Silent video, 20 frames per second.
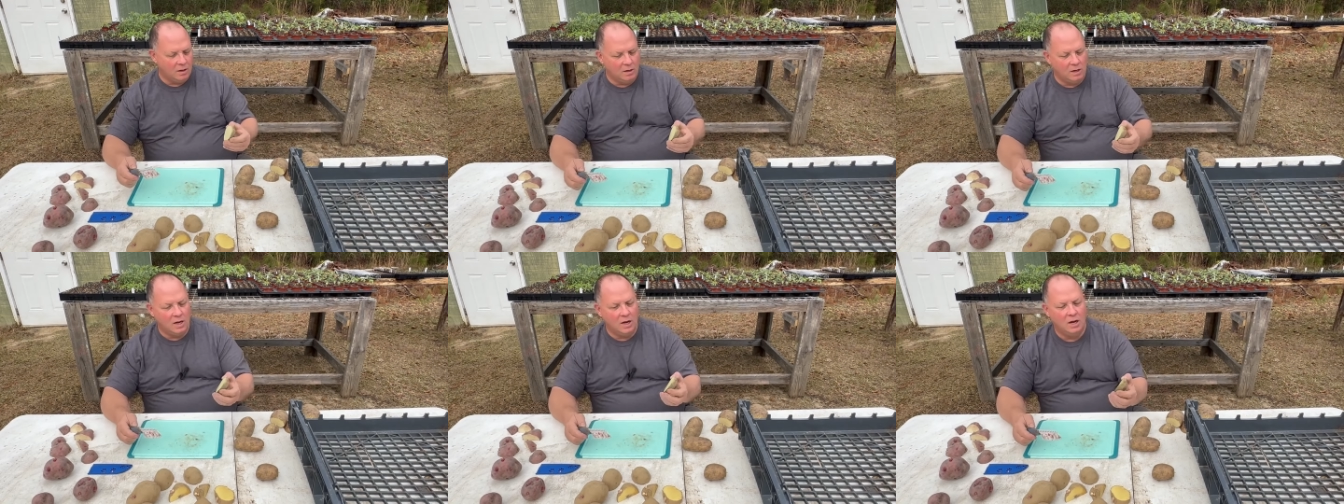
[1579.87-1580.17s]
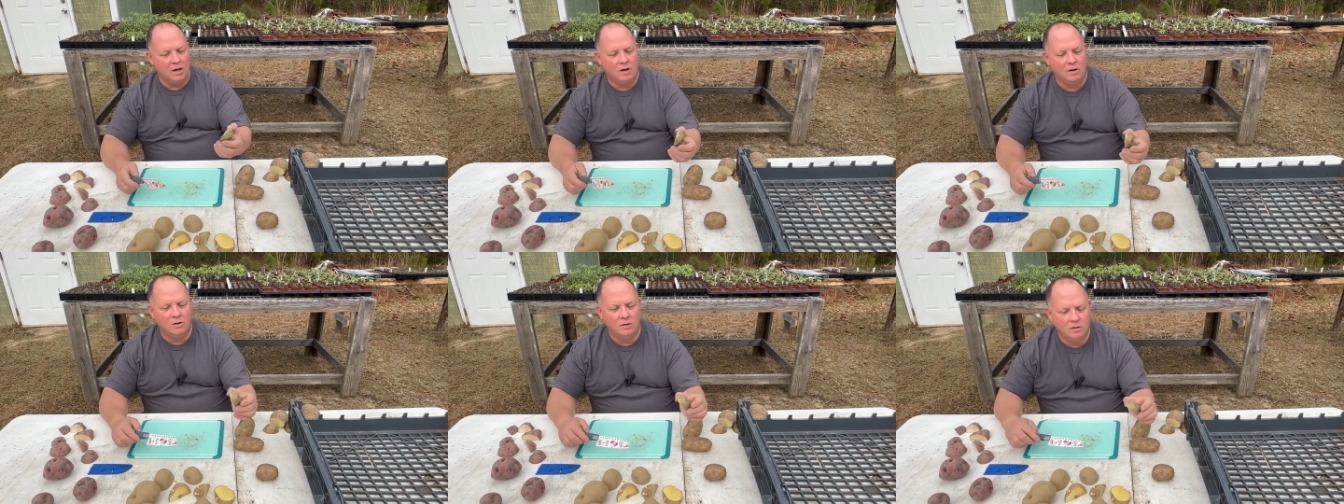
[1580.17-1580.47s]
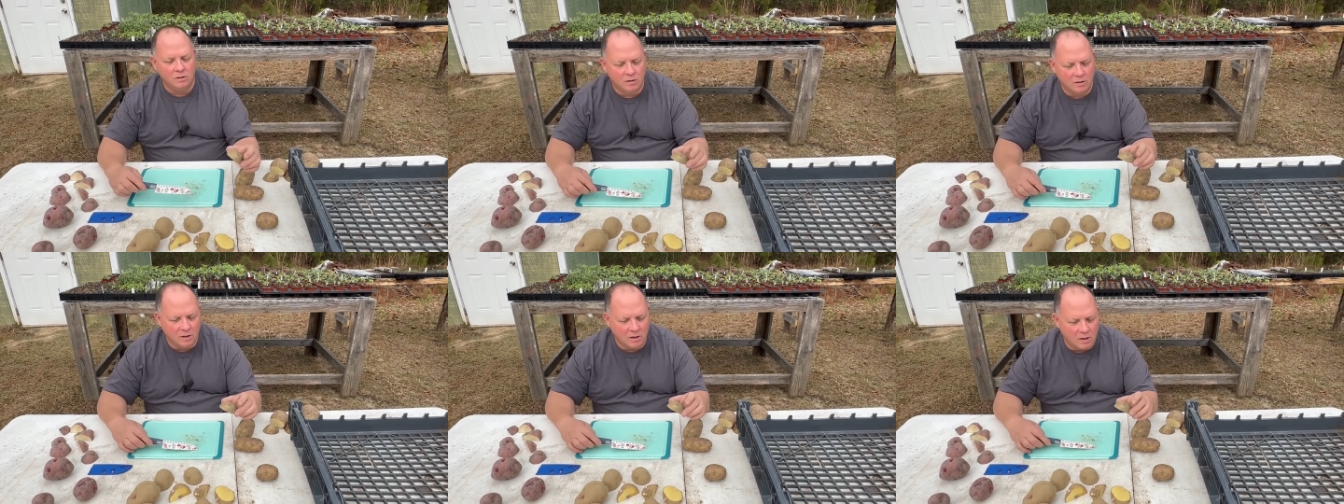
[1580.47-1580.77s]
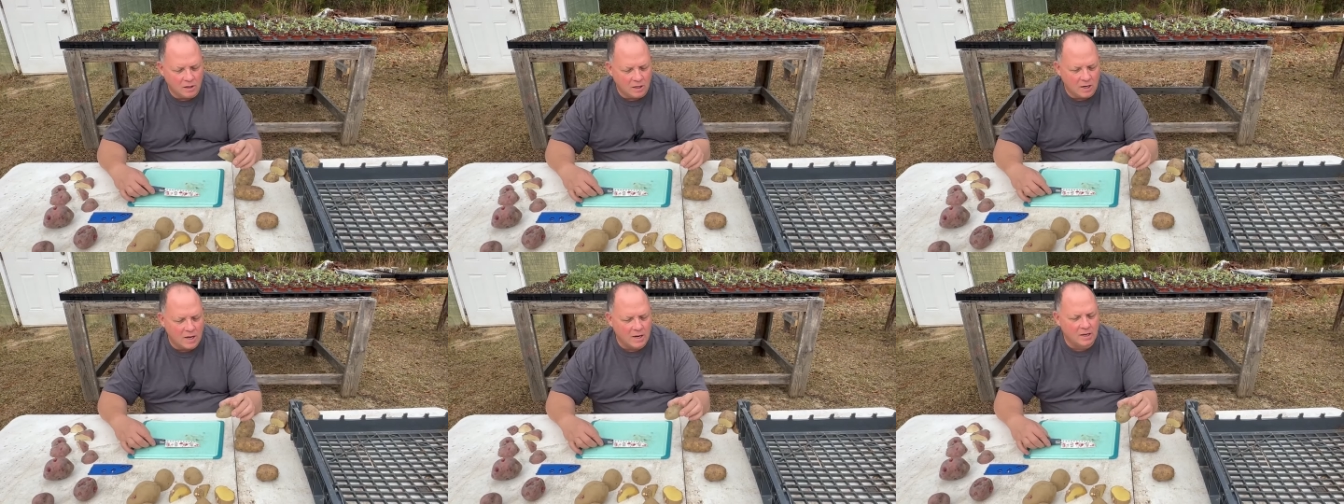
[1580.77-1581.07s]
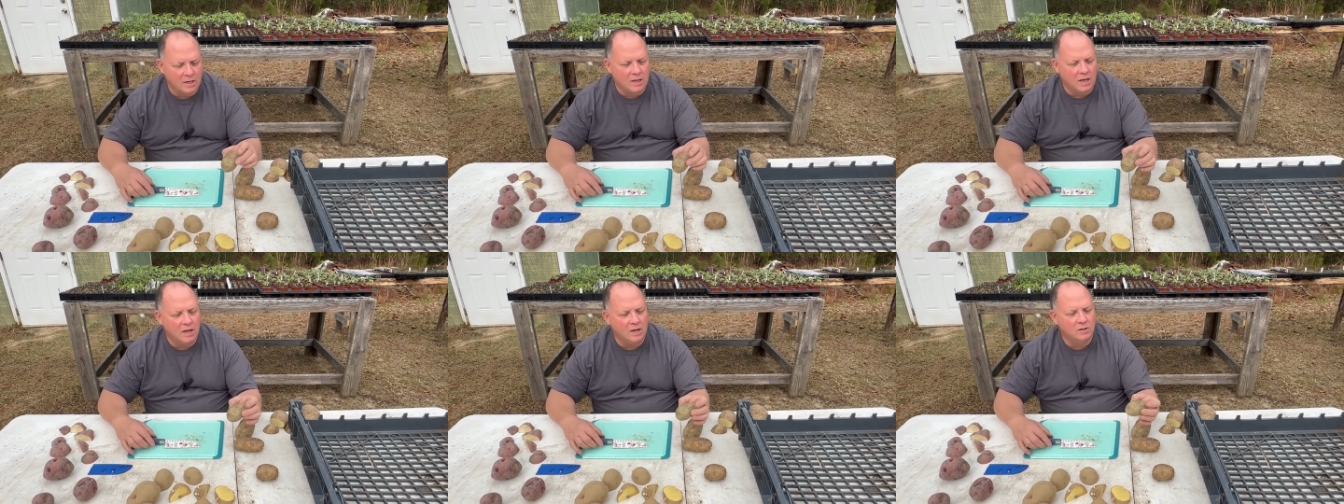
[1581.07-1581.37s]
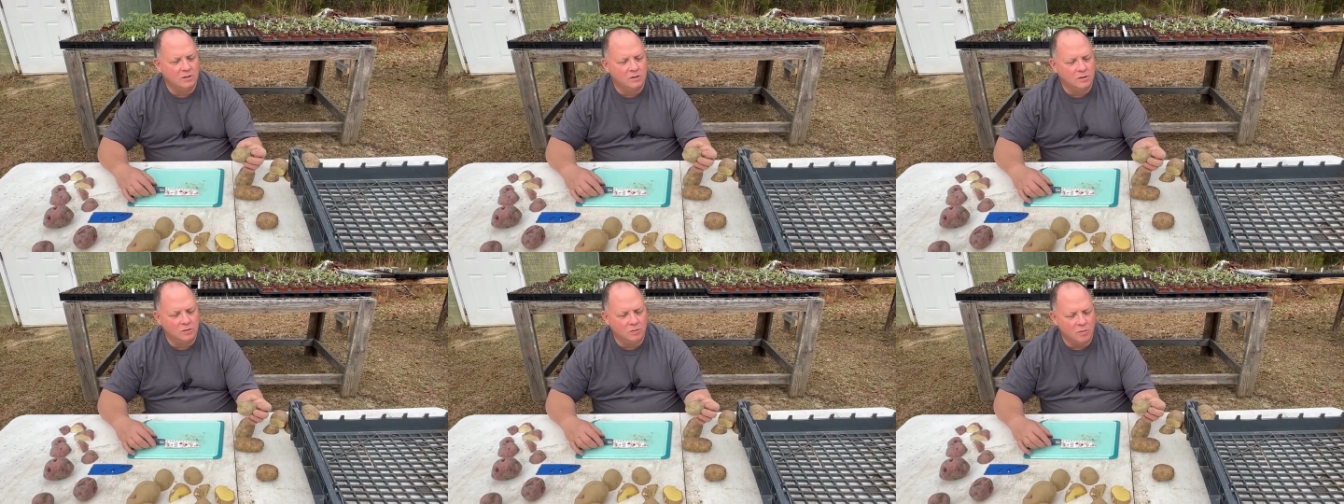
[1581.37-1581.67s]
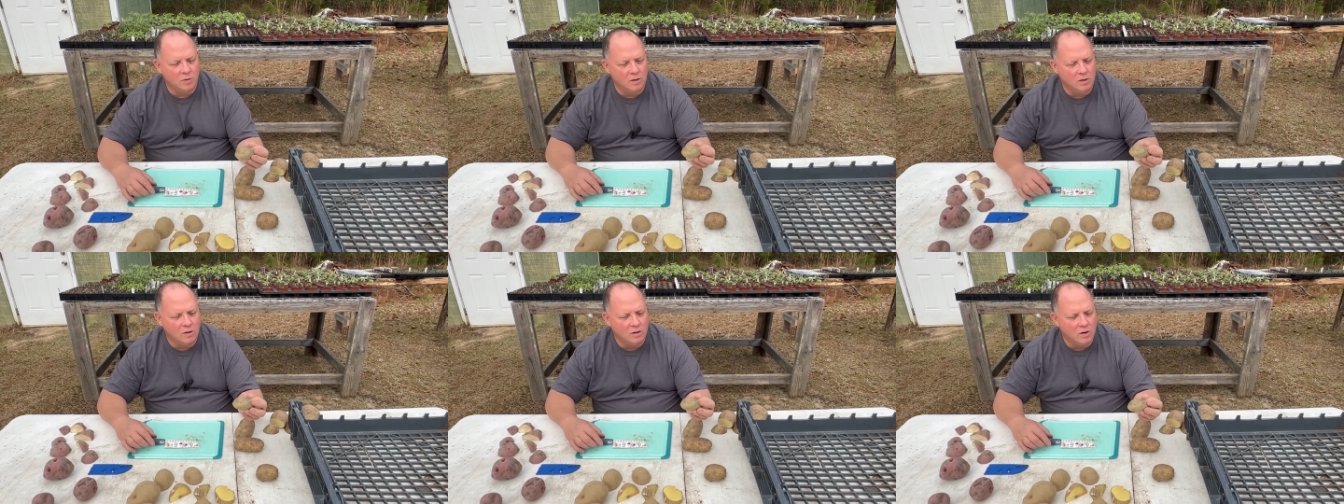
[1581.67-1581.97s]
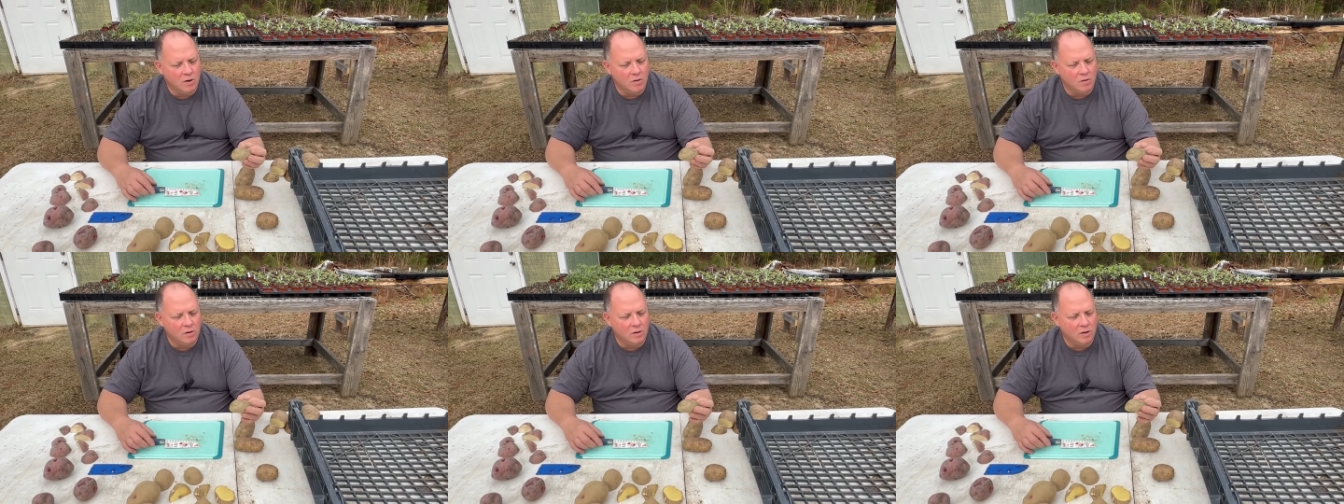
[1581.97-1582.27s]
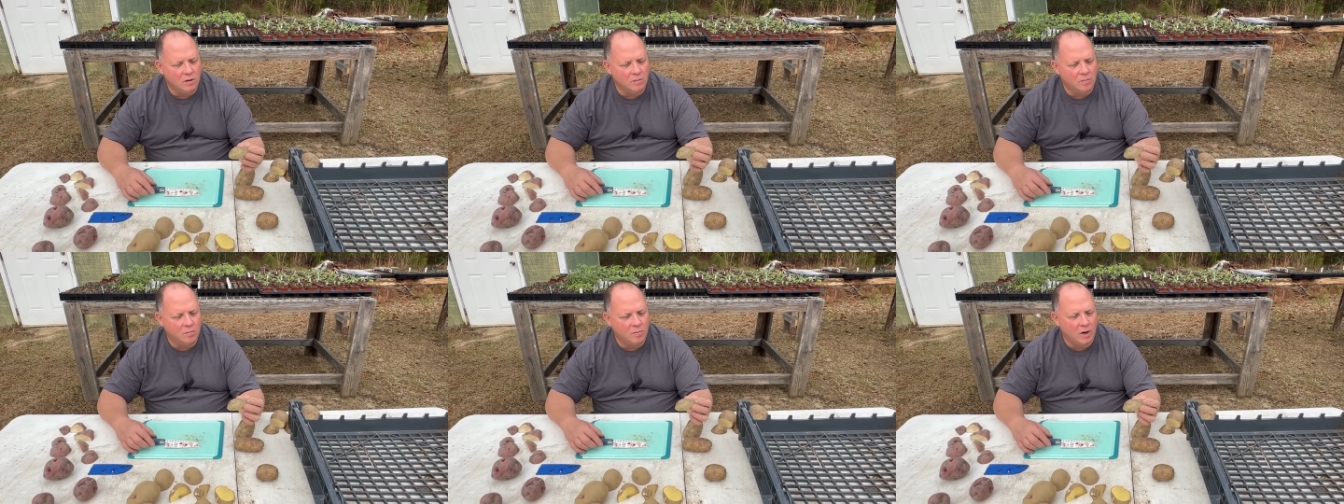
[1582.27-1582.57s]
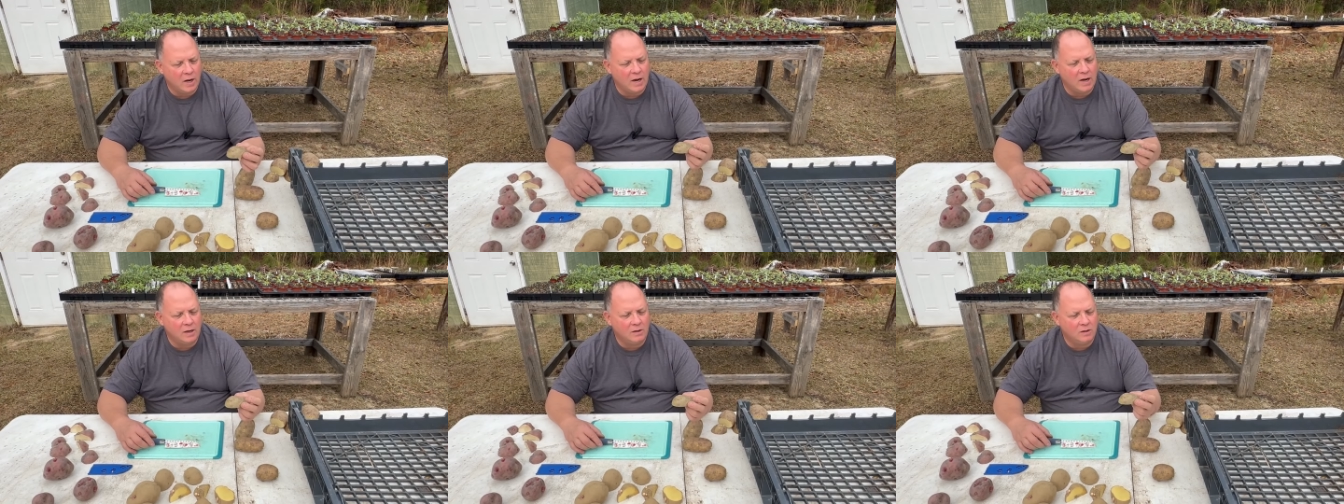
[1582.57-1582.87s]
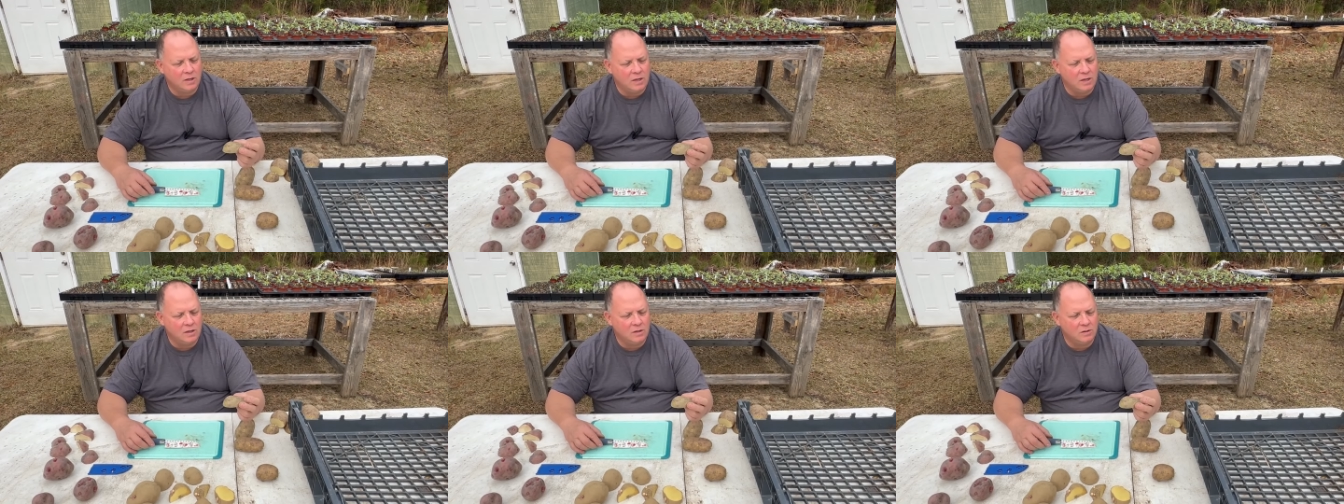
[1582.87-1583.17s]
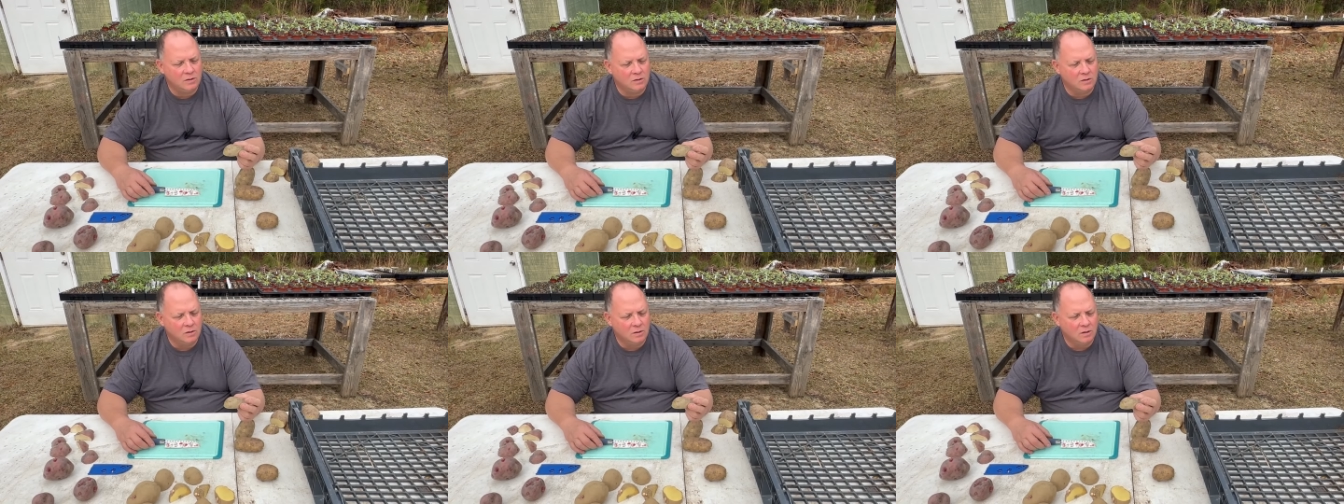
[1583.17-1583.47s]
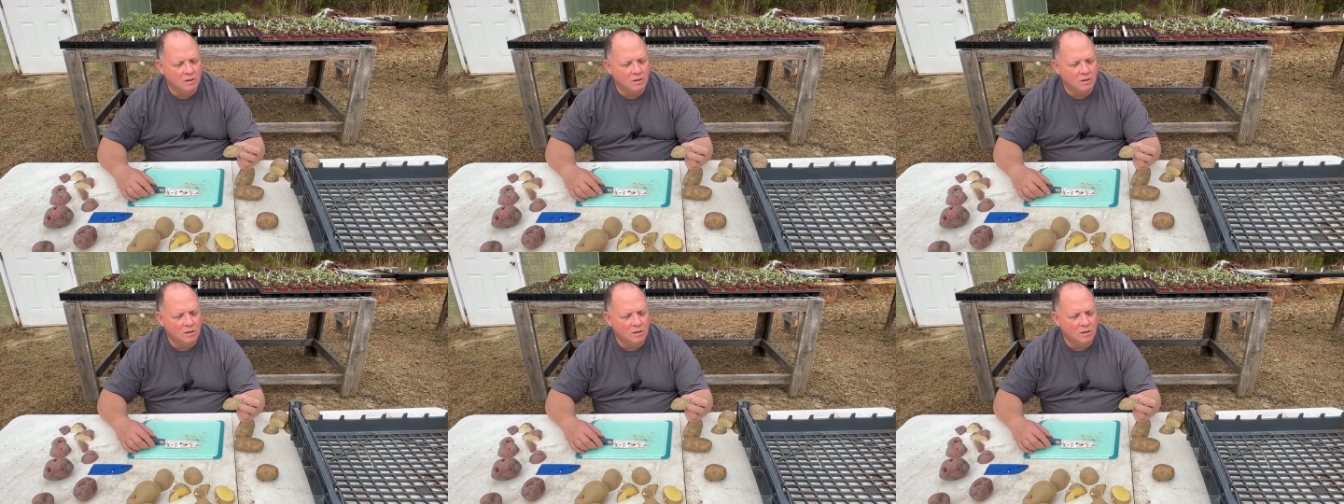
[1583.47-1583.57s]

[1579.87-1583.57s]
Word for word: Now, in a lot of cases when you go to plant these,